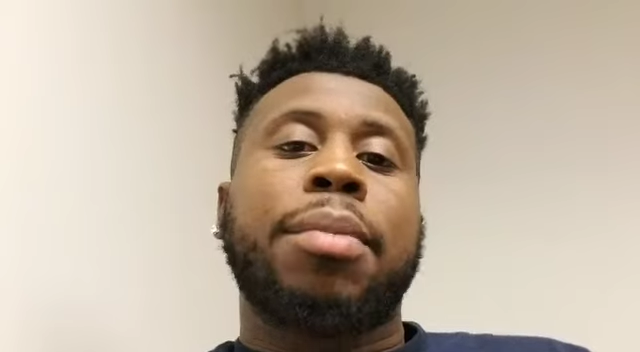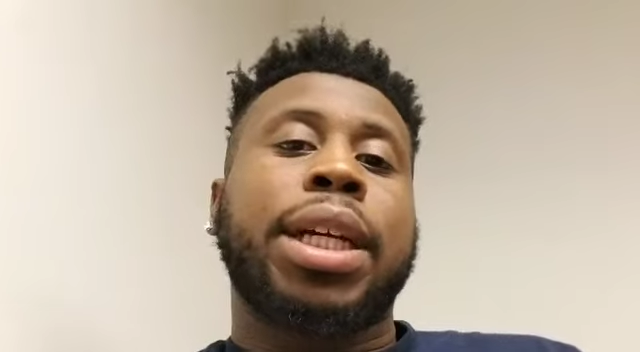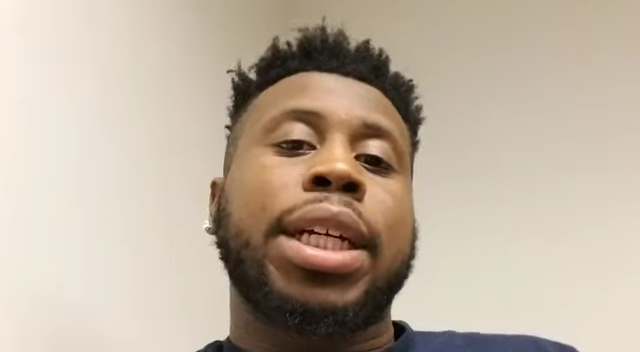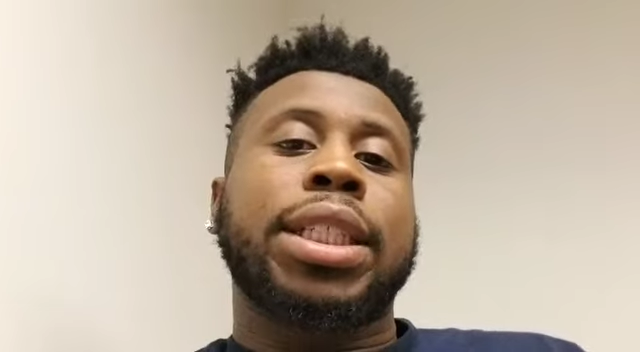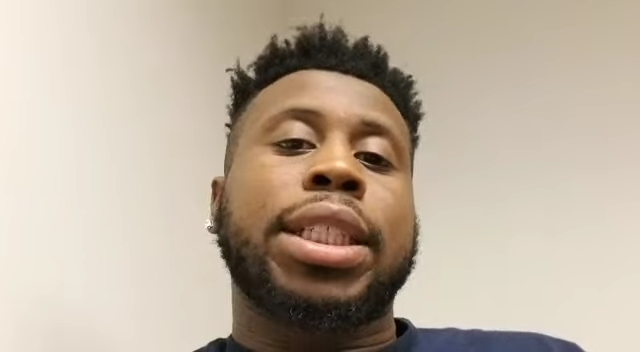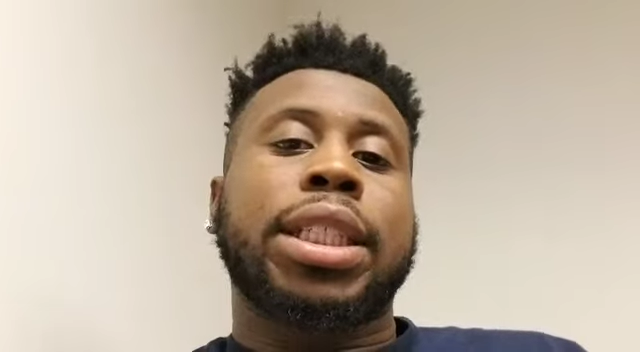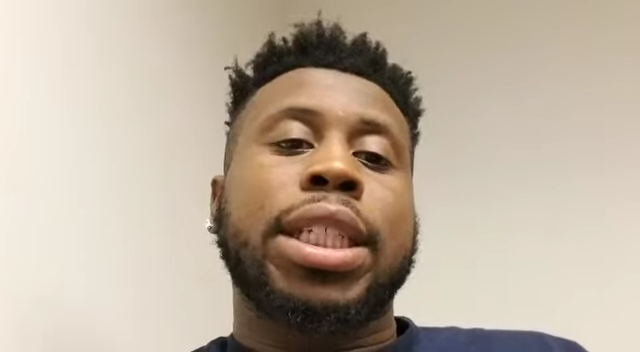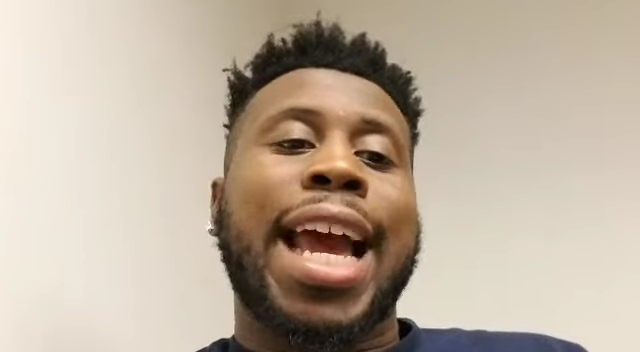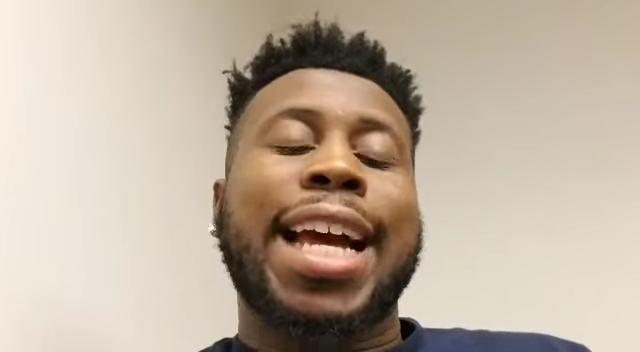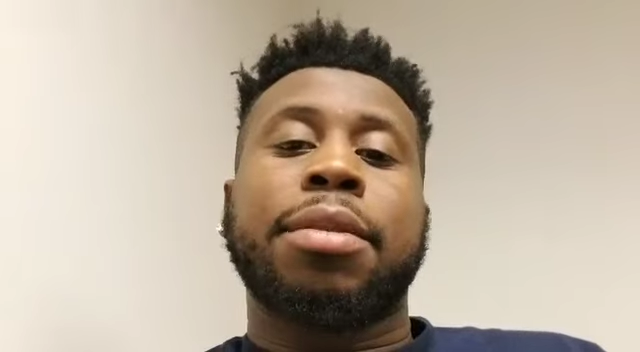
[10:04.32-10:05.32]
because
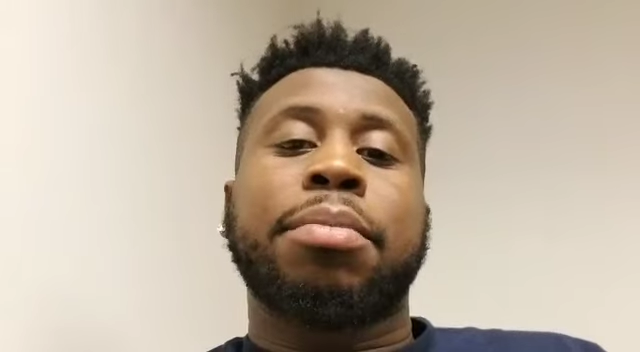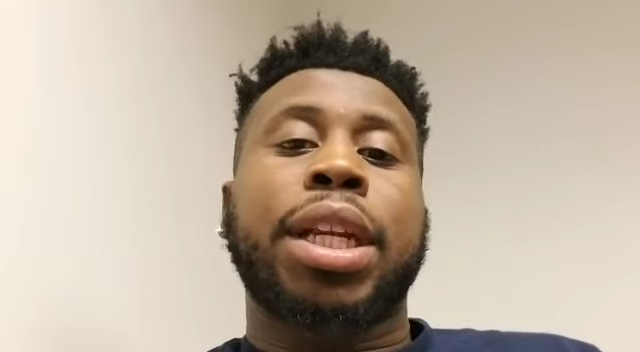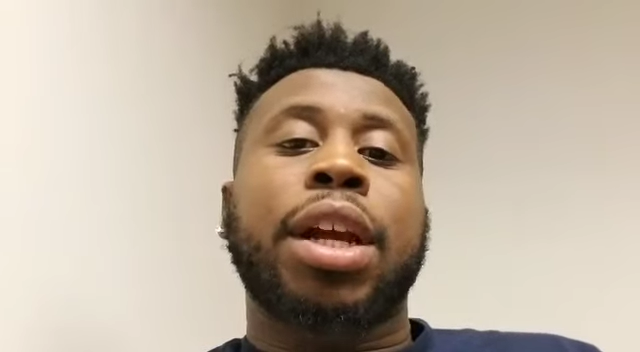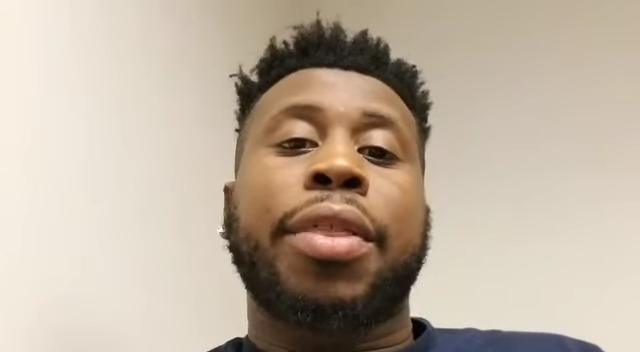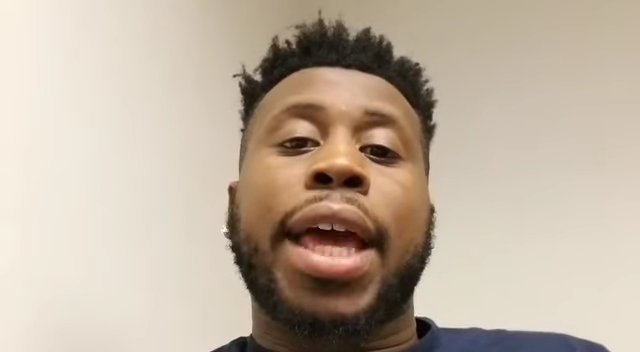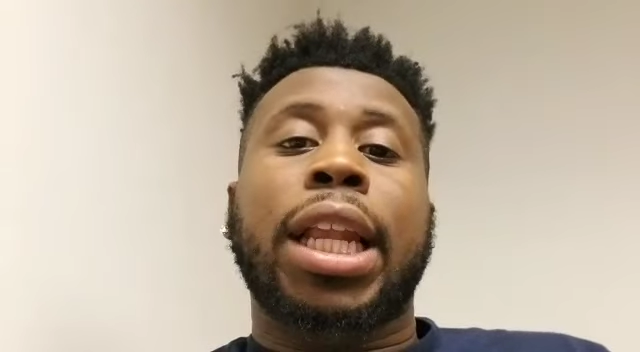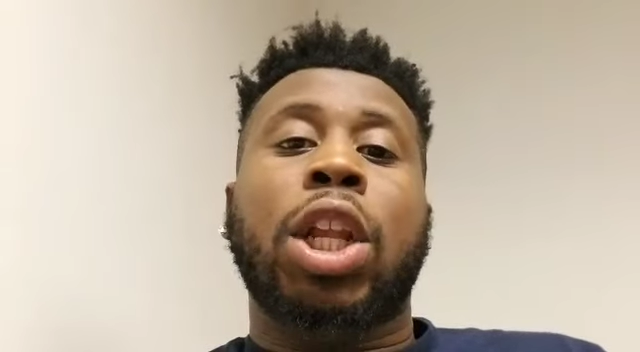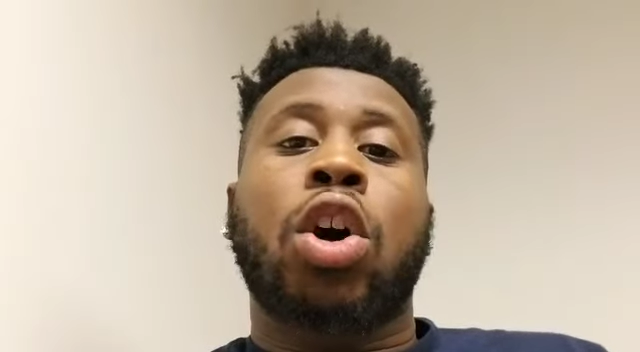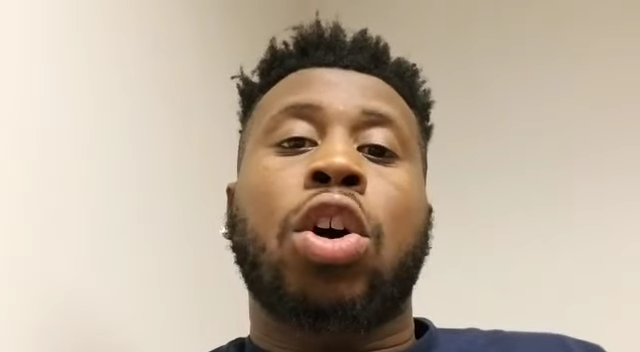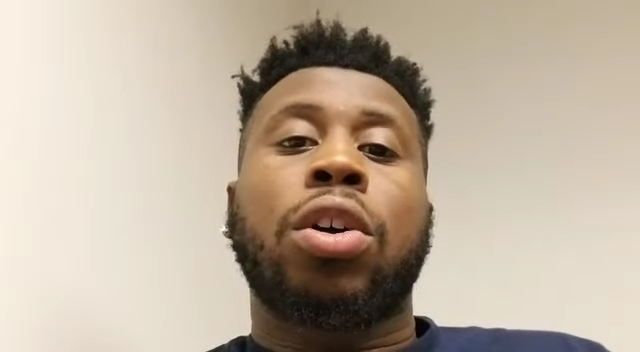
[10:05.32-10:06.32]
it hasn't been there that
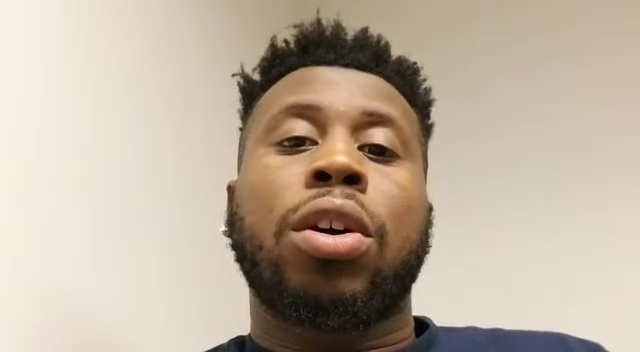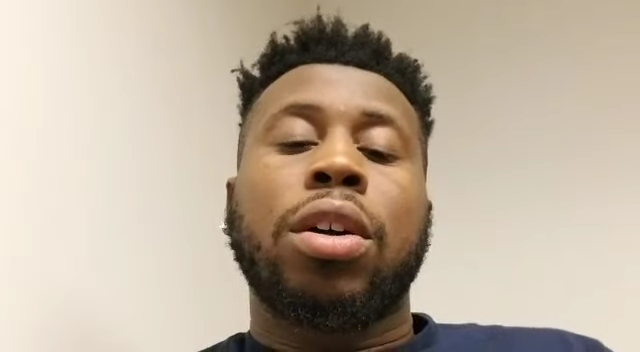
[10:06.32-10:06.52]
long.